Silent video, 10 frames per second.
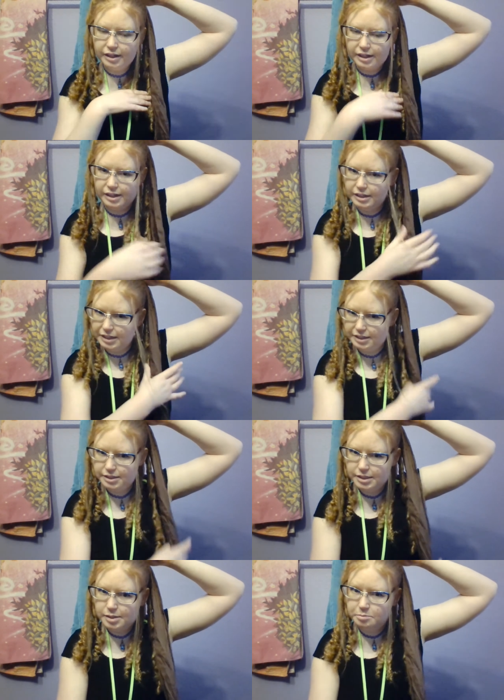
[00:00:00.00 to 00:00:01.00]
it
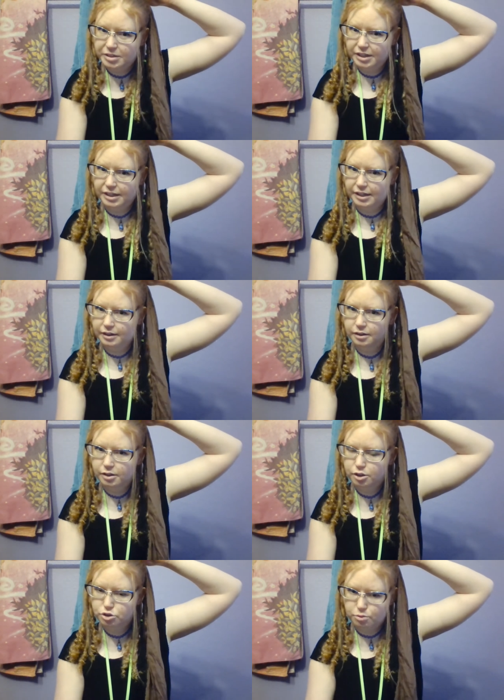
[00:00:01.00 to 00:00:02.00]
needs to be
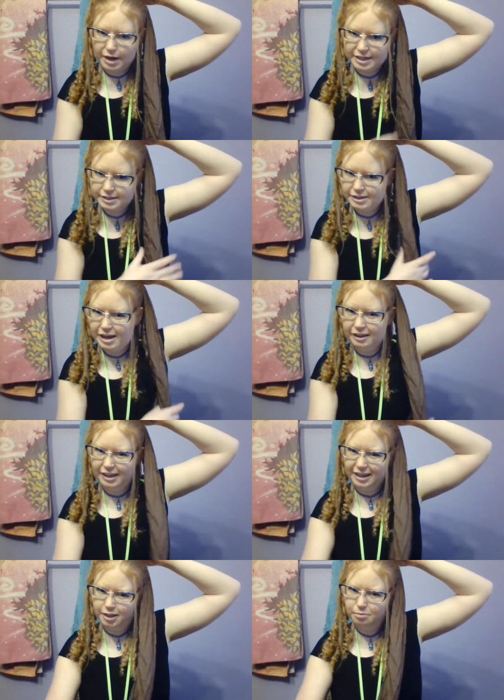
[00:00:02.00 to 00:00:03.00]
twice that
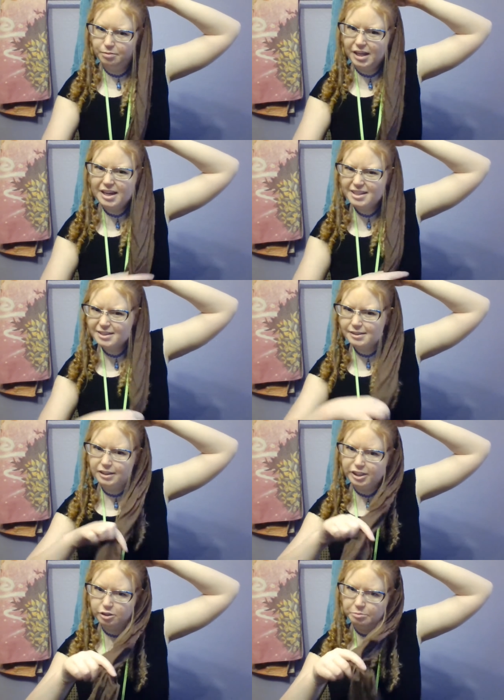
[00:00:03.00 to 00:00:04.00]
length plus a
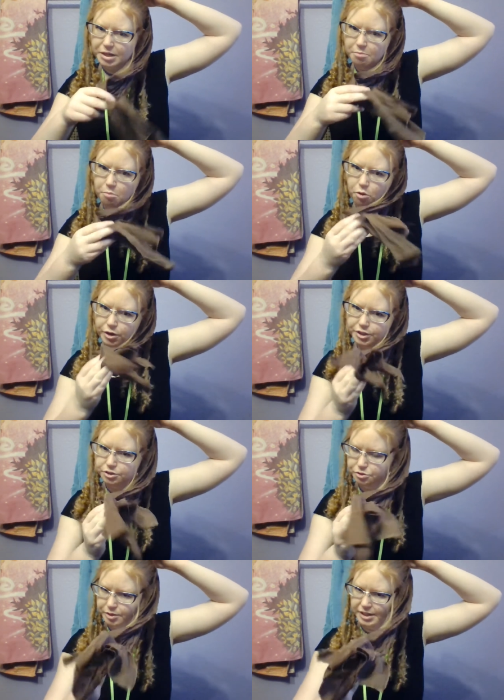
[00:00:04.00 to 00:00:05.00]
little bit more so
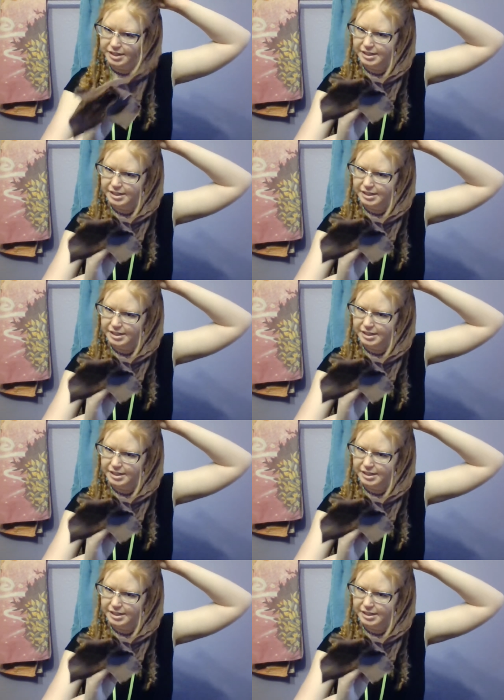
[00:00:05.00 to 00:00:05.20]
you can